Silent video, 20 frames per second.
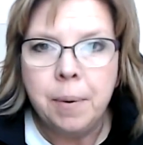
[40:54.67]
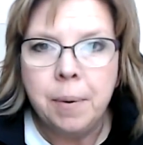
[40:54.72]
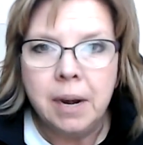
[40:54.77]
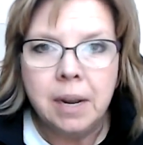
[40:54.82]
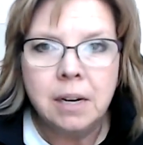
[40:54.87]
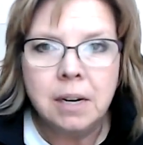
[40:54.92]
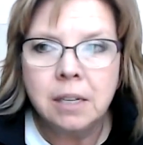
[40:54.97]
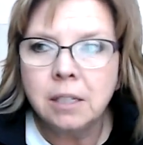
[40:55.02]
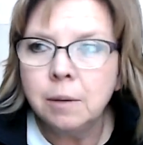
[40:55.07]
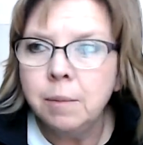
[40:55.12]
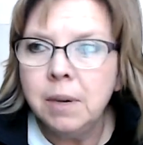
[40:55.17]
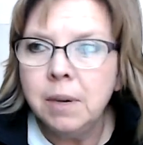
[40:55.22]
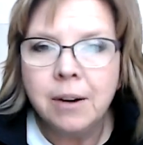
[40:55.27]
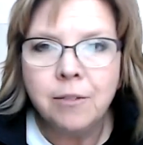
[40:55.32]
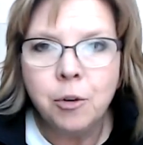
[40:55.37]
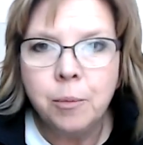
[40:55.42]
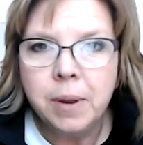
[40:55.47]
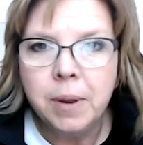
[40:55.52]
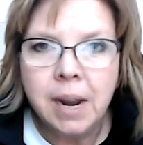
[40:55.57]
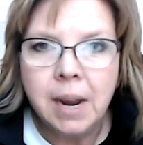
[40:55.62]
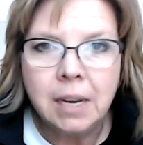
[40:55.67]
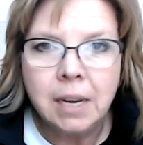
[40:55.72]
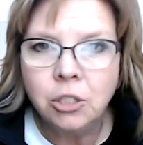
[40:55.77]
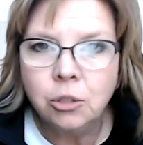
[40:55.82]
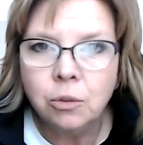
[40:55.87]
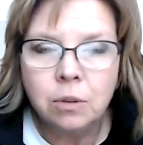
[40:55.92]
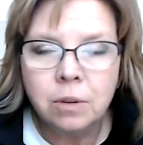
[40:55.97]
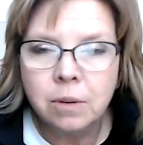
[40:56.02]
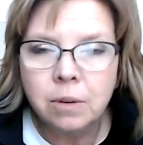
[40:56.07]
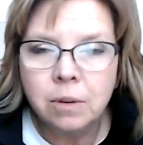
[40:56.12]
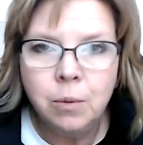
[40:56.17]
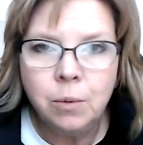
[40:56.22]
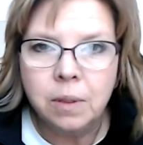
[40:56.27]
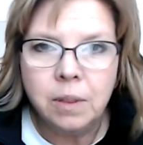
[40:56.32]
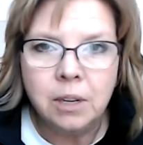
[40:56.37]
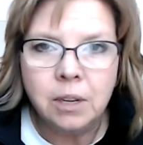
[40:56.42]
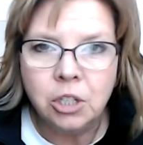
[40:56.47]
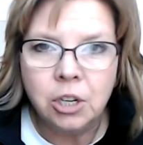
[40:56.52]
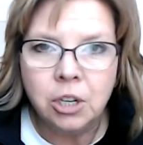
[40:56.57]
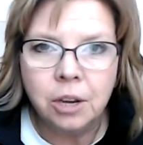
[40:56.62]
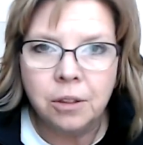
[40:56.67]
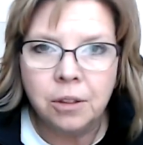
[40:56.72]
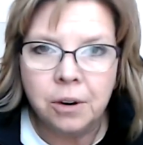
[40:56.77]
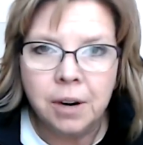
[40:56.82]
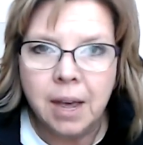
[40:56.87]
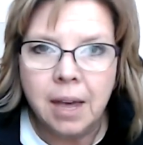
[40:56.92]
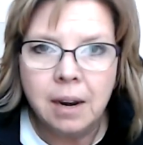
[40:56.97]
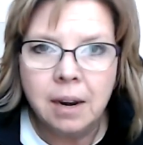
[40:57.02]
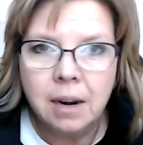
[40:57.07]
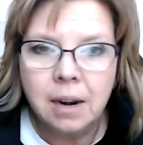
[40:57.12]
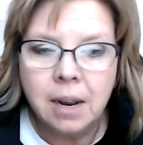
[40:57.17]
It doesn't mean everybody has to agree with each other yet.